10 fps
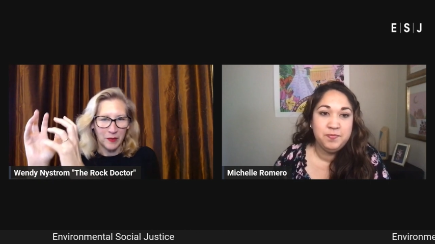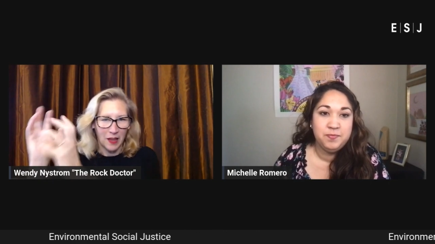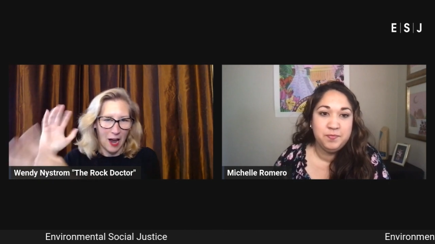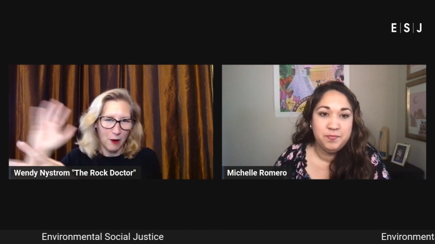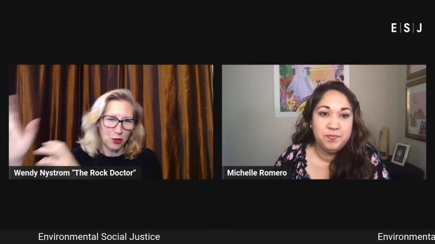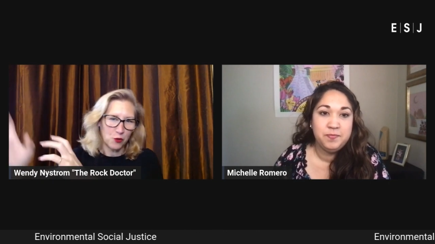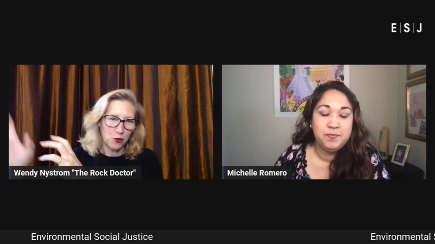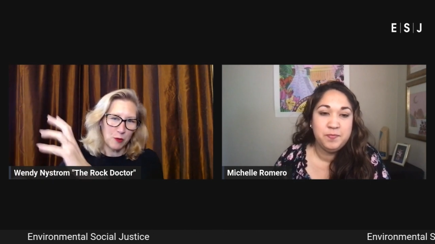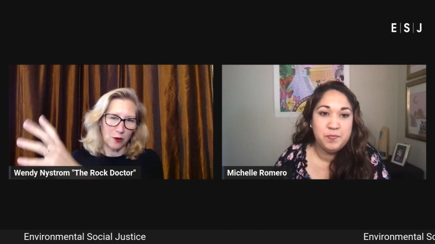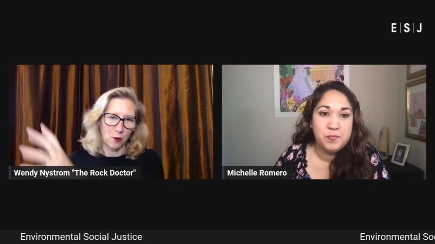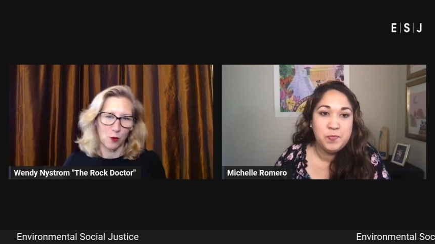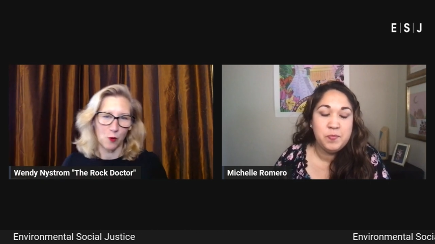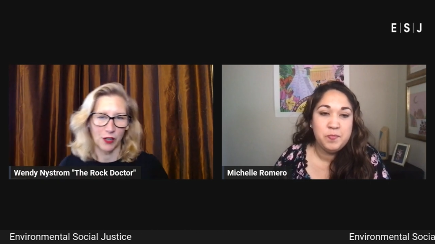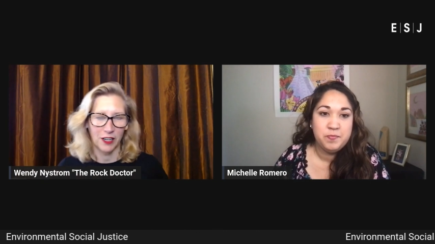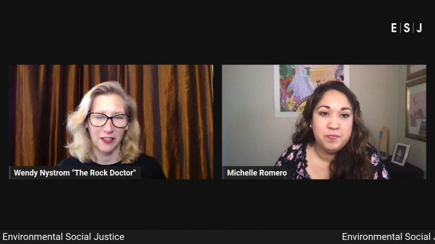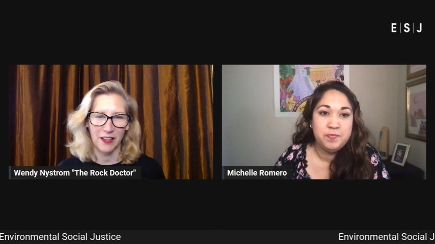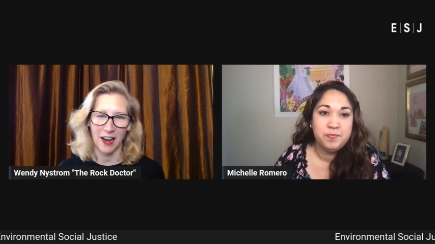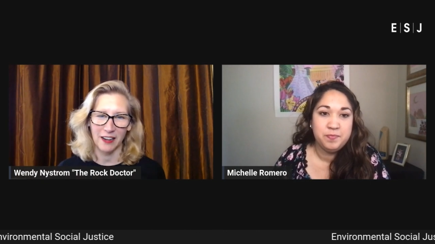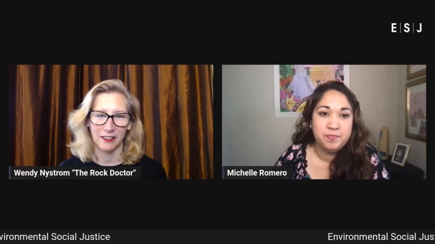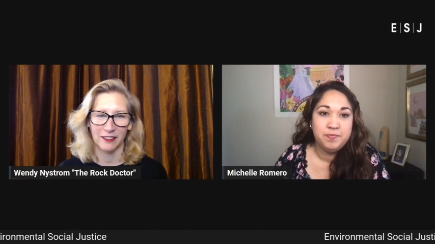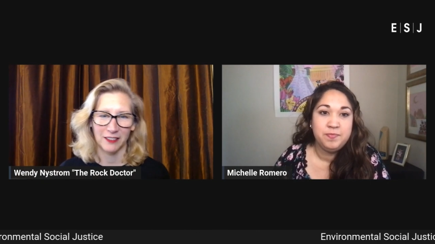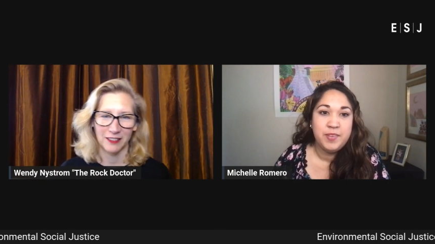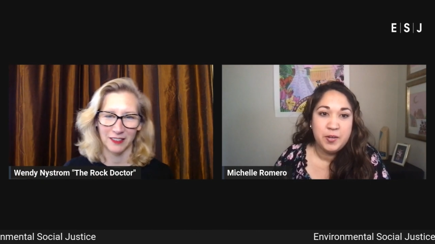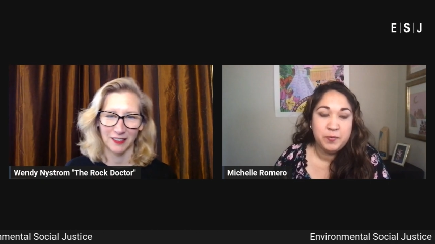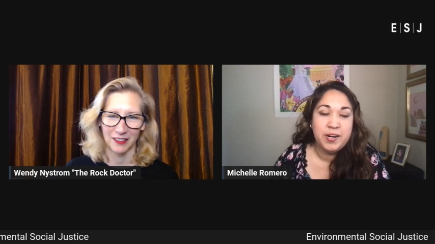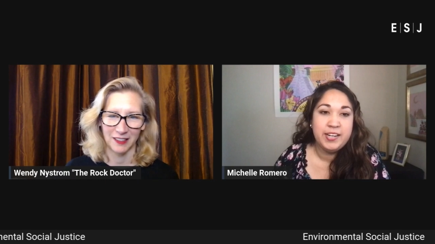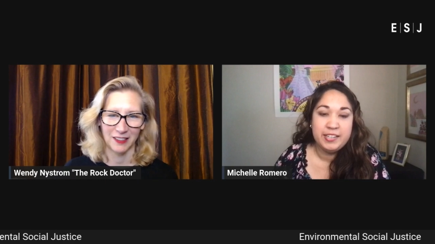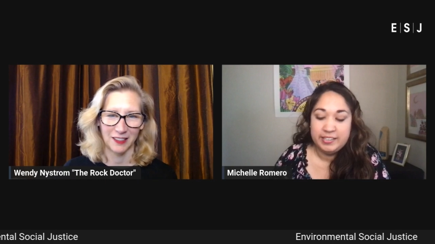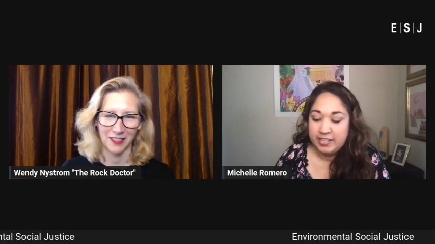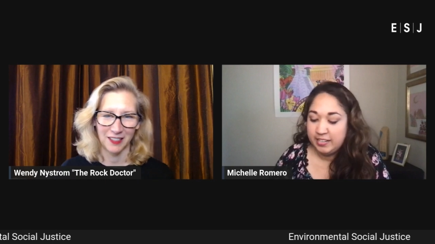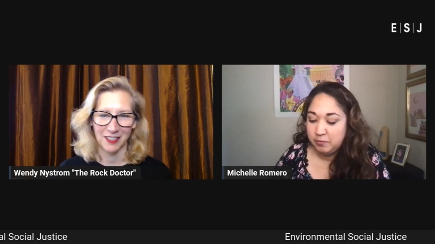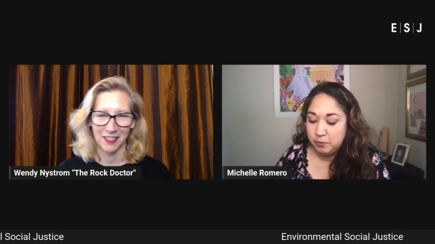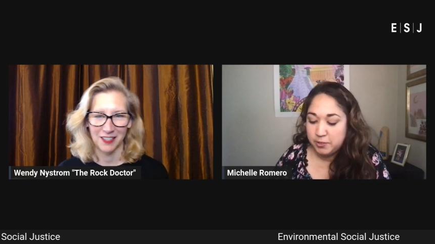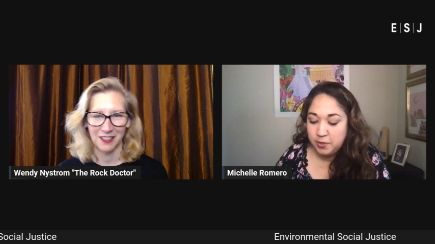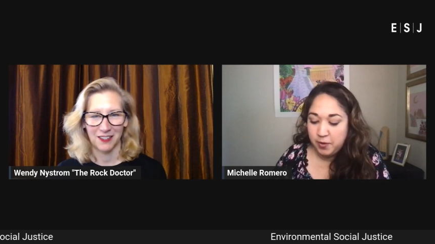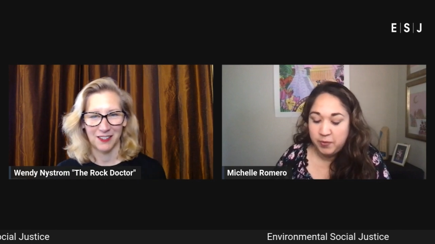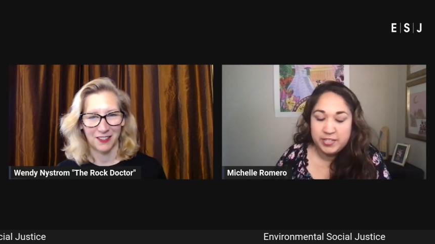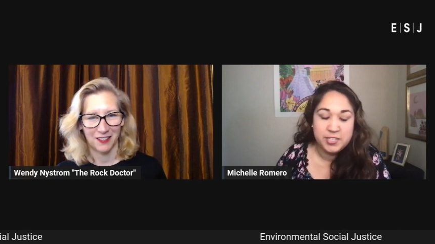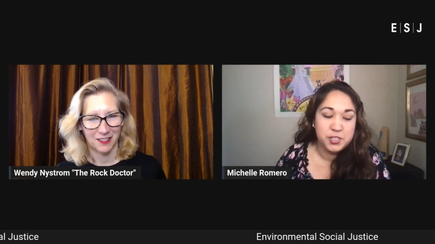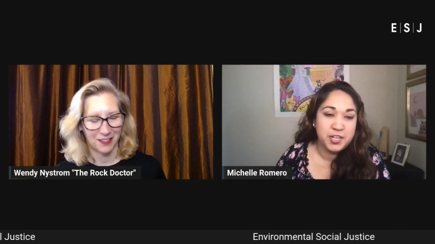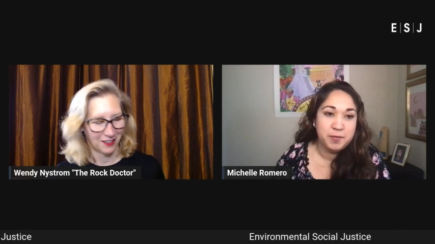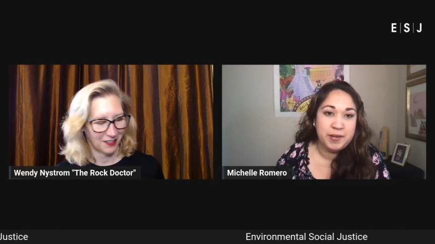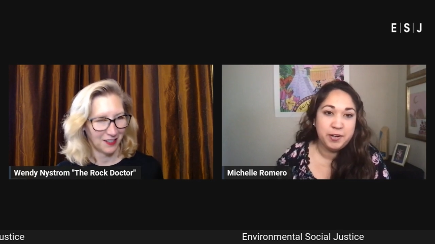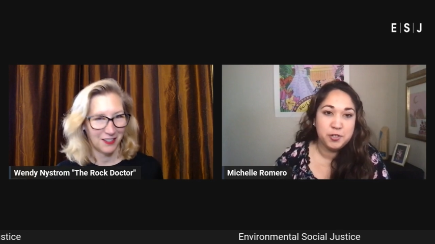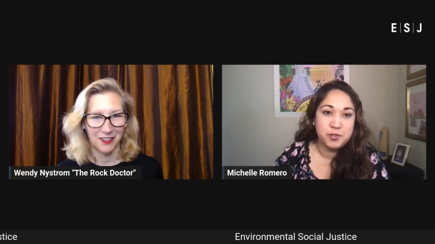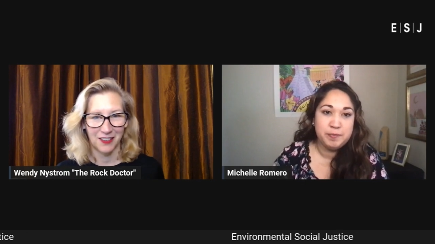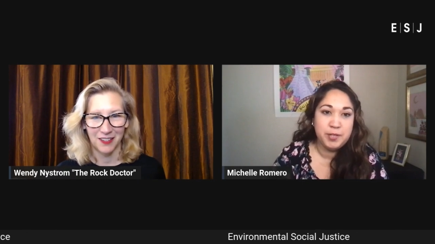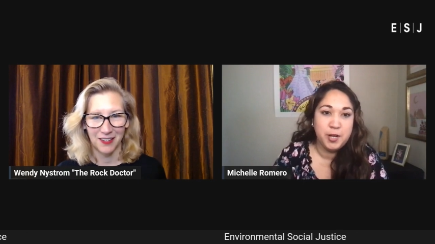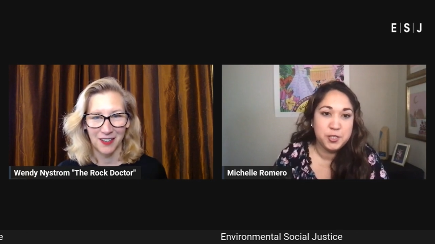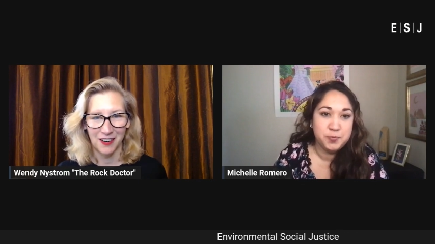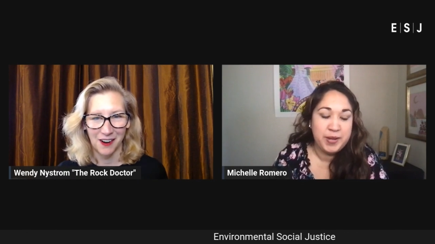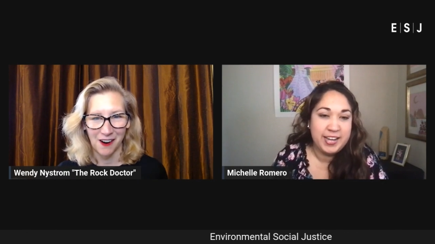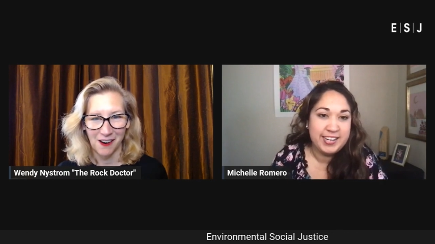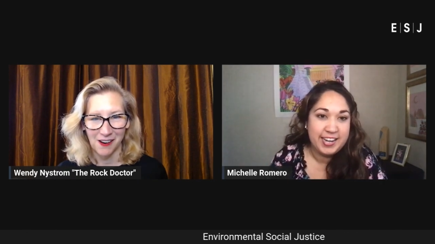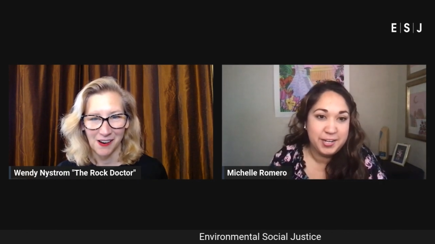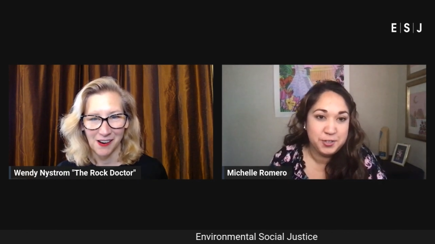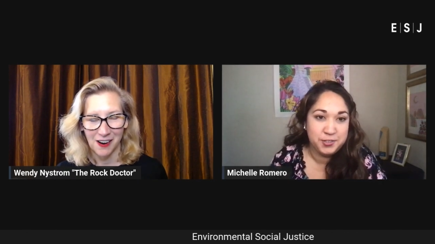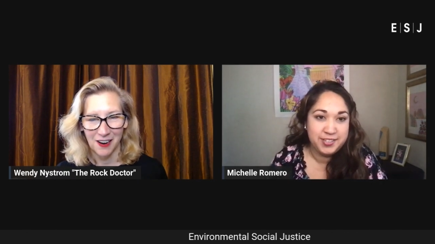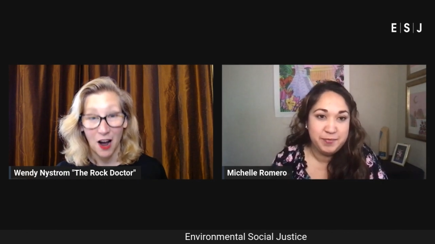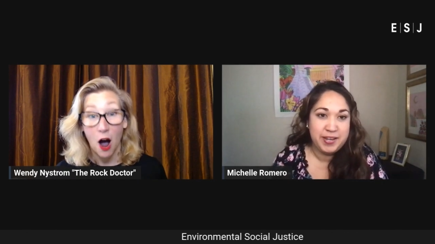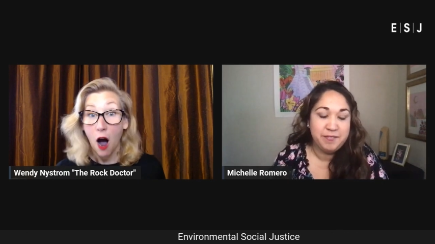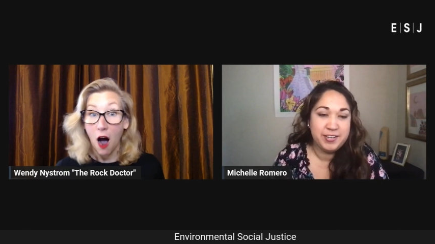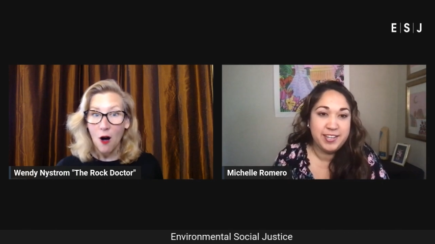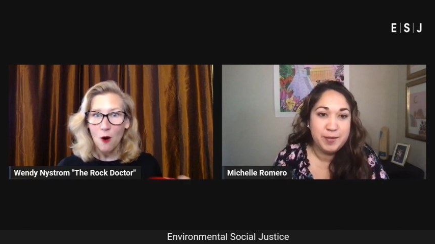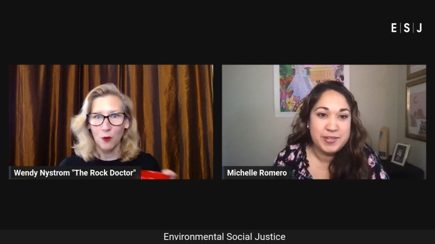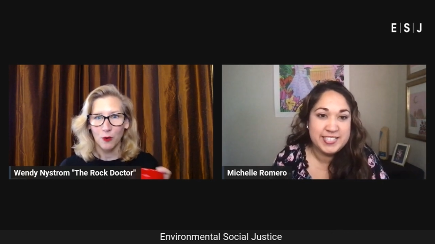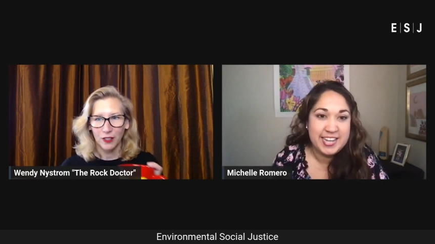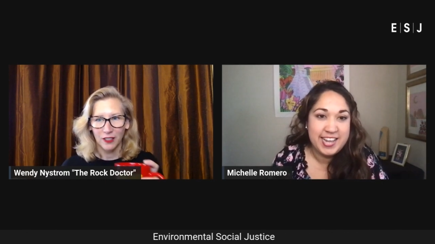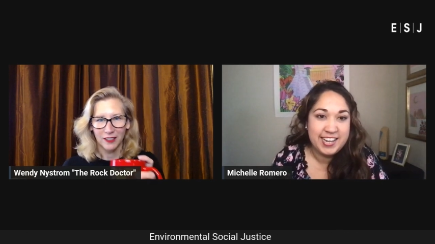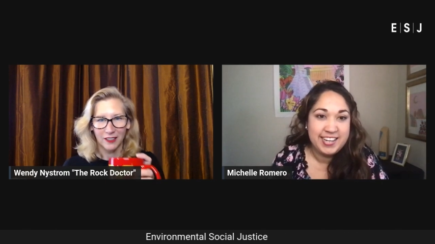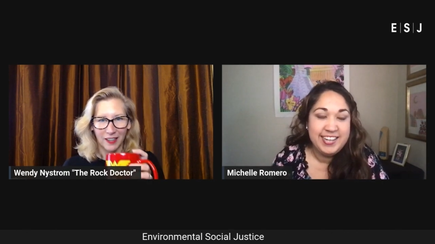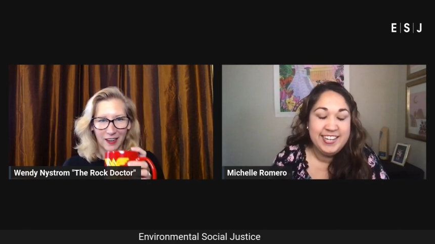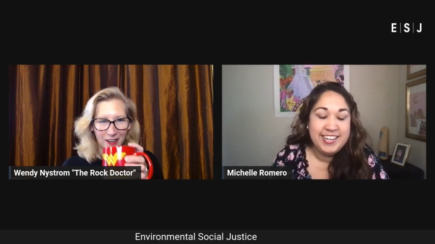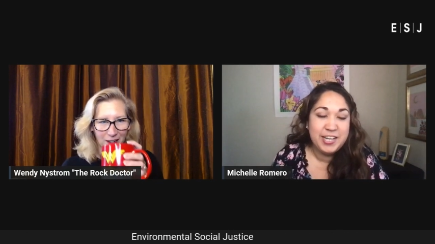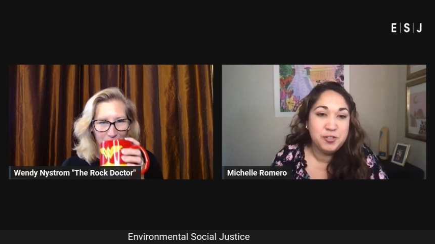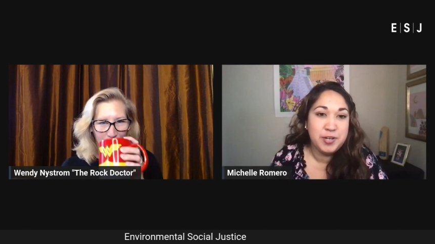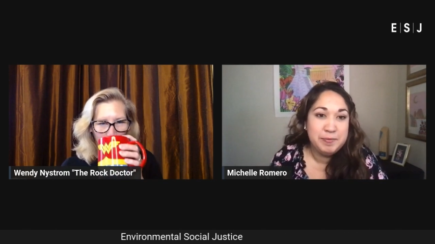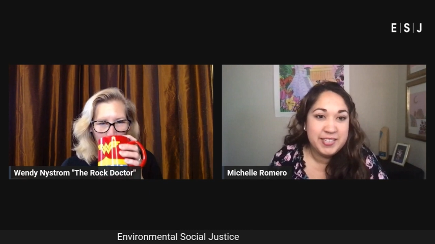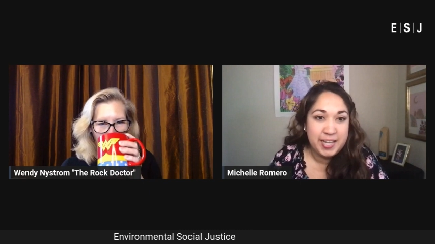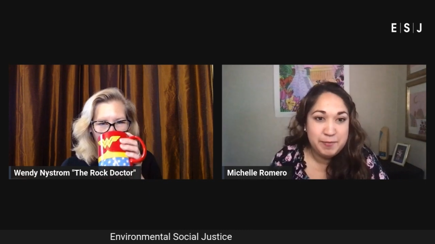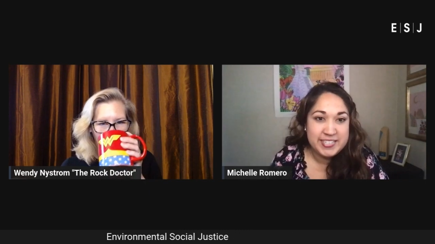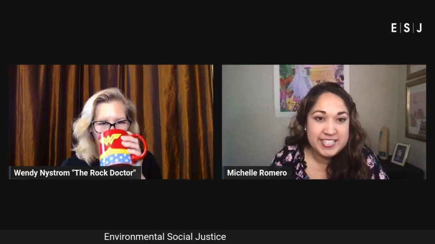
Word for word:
Speaker 1: How is dream.org working in that?
Speaker 2: Right. Yeah. Well, so I wanted to share about our dream launch pad. Actually, we have a oh, climate tech, a dream climate